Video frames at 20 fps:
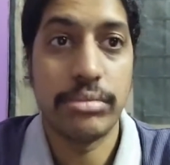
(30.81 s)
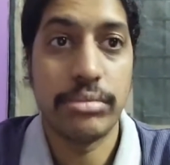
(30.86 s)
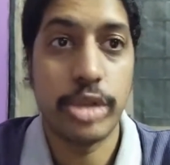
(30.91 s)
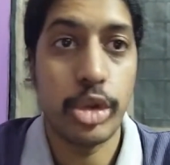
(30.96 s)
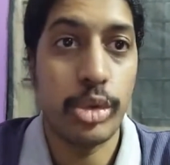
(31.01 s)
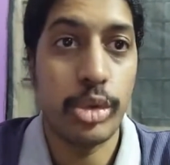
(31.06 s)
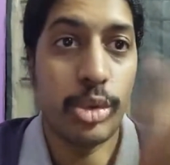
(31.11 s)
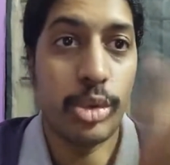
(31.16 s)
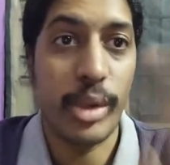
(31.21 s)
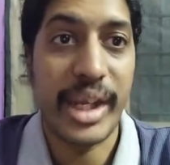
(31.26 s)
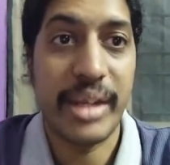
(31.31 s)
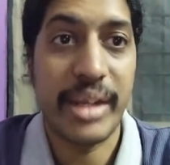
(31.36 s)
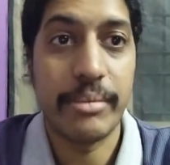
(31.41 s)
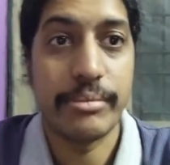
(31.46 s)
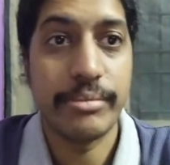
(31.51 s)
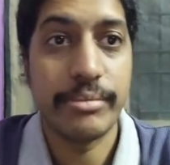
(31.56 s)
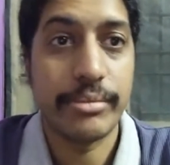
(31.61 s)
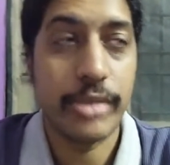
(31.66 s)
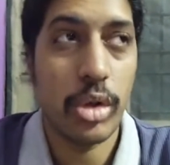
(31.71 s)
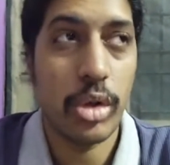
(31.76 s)
2 to 3
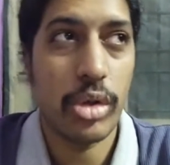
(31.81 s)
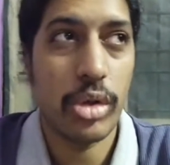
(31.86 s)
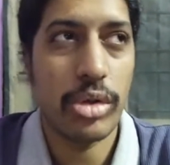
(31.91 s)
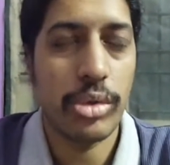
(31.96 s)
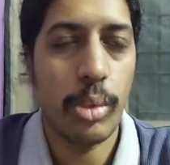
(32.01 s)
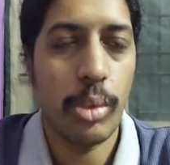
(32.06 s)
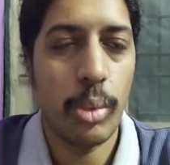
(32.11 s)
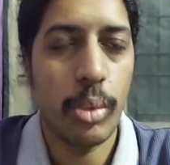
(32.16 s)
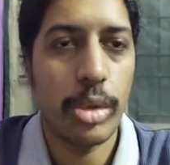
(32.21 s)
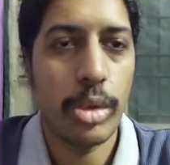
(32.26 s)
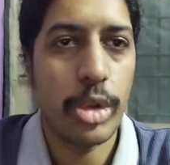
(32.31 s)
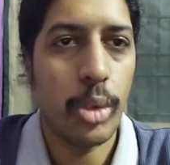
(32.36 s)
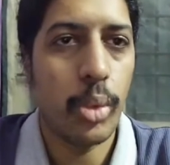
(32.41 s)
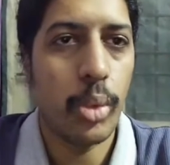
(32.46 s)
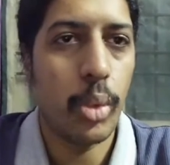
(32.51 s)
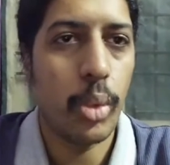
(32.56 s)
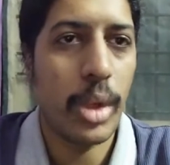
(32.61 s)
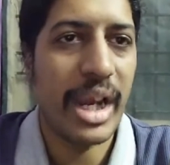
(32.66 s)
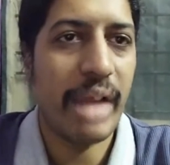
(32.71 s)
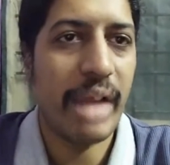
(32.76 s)
or 2 to
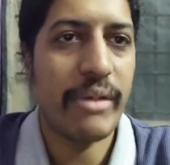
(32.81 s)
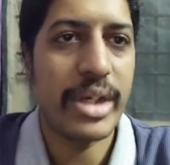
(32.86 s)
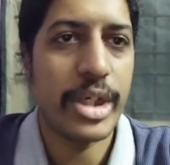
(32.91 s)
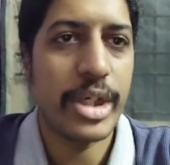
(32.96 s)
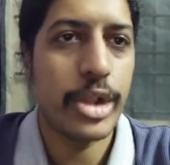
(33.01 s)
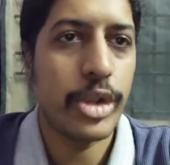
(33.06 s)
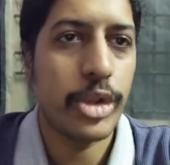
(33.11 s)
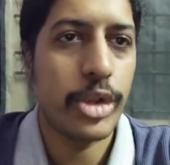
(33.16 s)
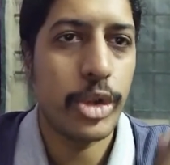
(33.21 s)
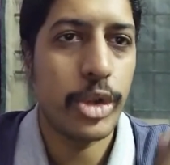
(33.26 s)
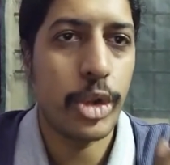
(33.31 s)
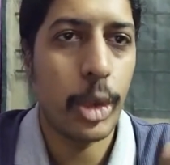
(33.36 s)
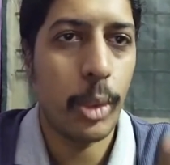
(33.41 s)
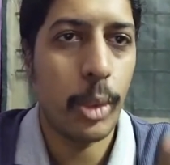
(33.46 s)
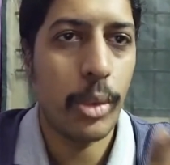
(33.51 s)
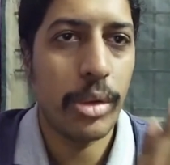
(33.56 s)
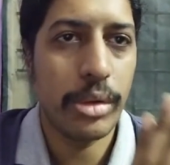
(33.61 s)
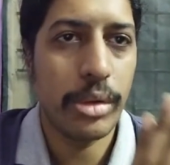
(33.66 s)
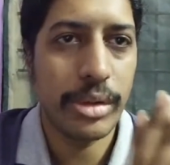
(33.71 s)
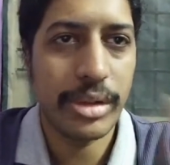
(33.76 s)
11 to
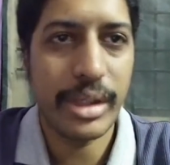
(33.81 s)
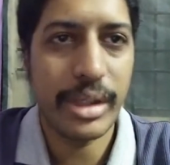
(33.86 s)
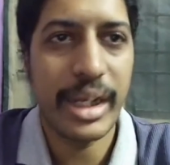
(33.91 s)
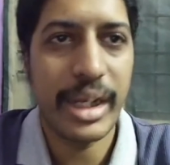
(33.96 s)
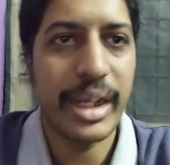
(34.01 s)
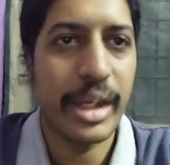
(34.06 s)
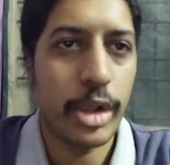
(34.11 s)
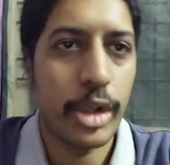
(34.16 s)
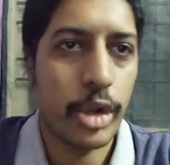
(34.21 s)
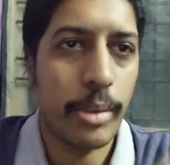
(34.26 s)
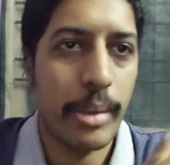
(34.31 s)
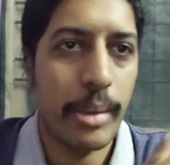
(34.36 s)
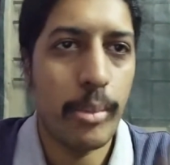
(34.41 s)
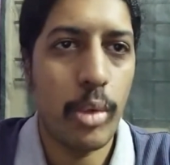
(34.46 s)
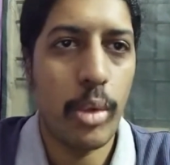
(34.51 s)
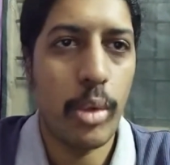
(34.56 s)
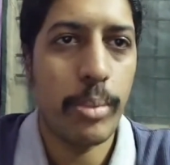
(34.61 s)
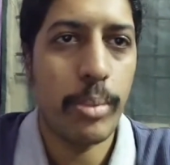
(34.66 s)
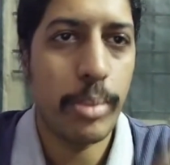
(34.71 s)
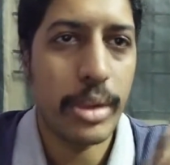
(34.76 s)
3 to be
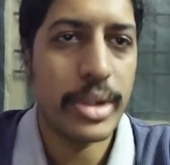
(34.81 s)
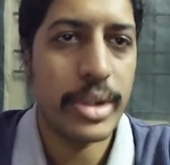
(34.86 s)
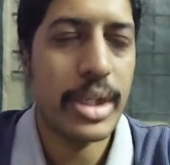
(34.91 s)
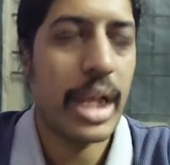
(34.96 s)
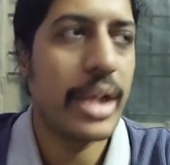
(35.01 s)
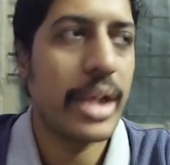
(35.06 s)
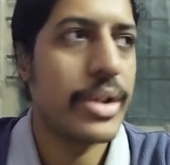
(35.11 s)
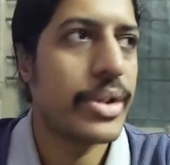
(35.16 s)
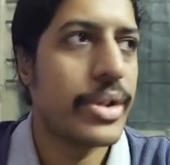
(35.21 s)
more precise